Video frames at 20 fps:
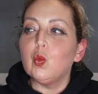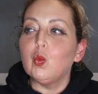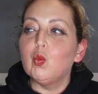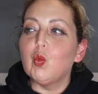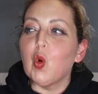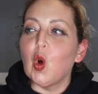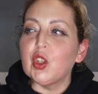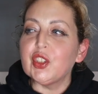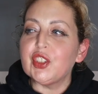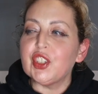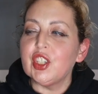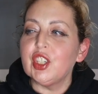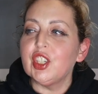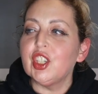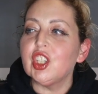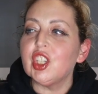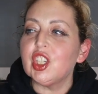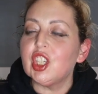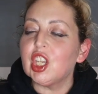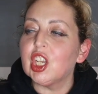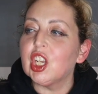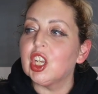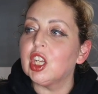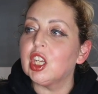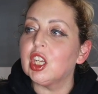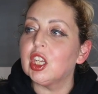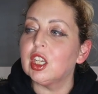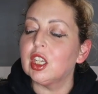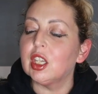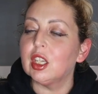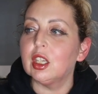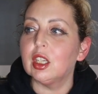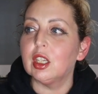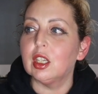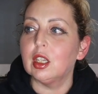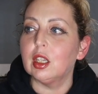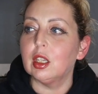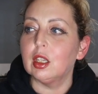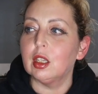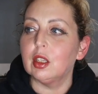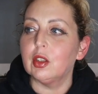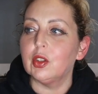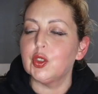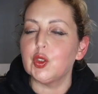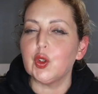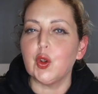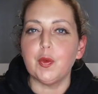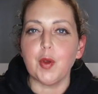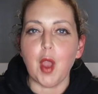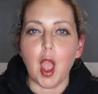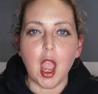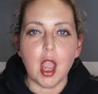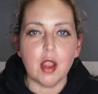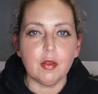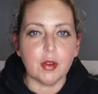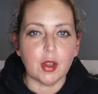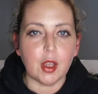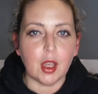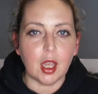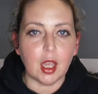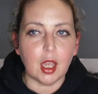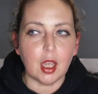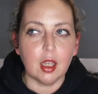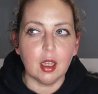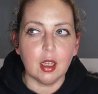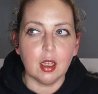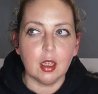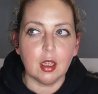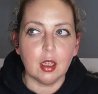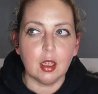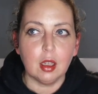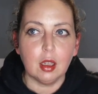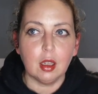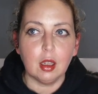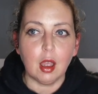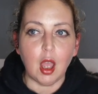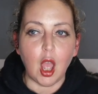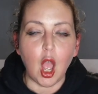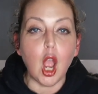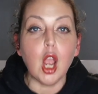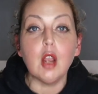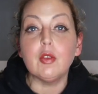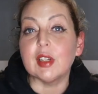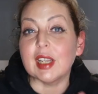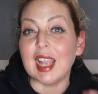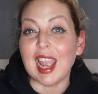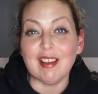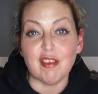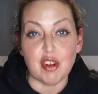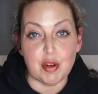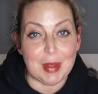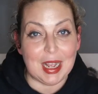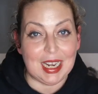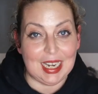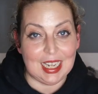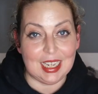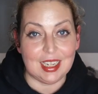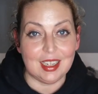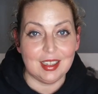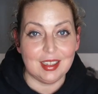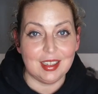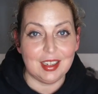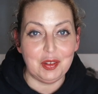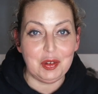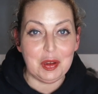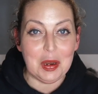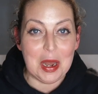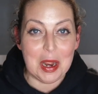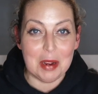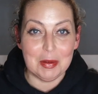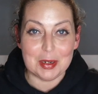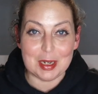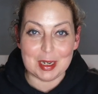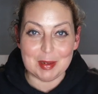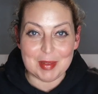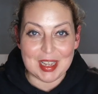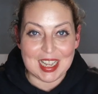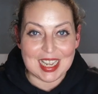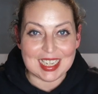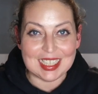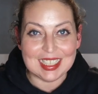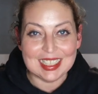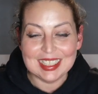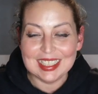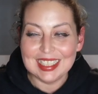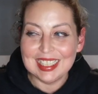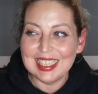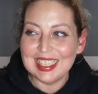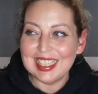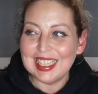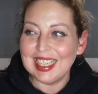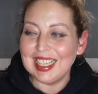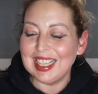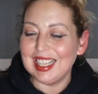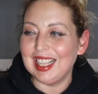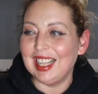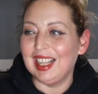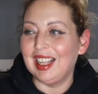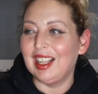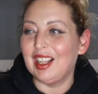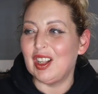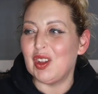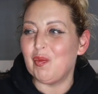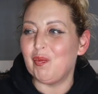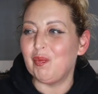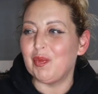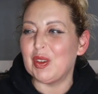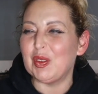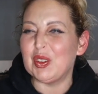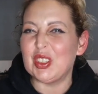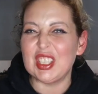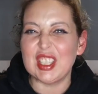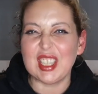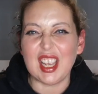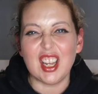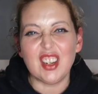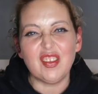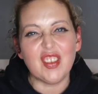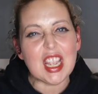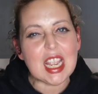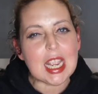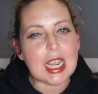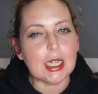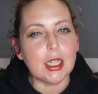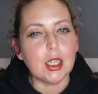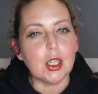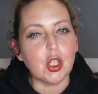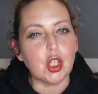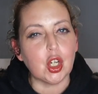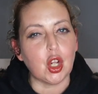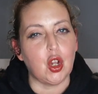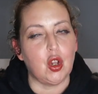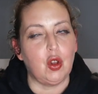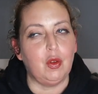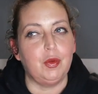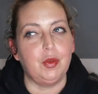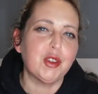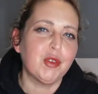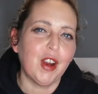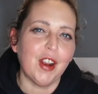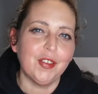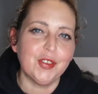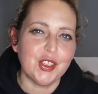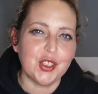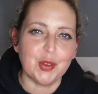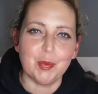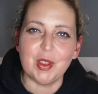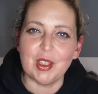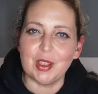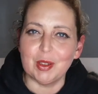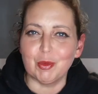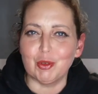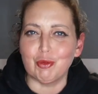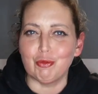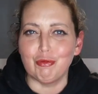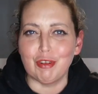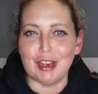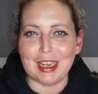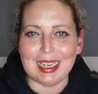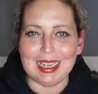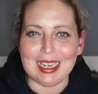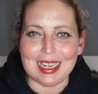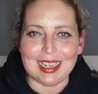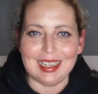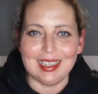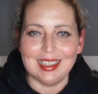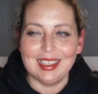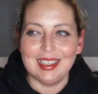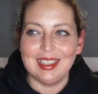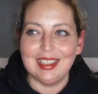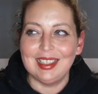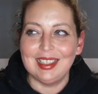Wasn't sort of over caramelly, if you know what I mean. It was just kind of a hint of, if you're after something that was really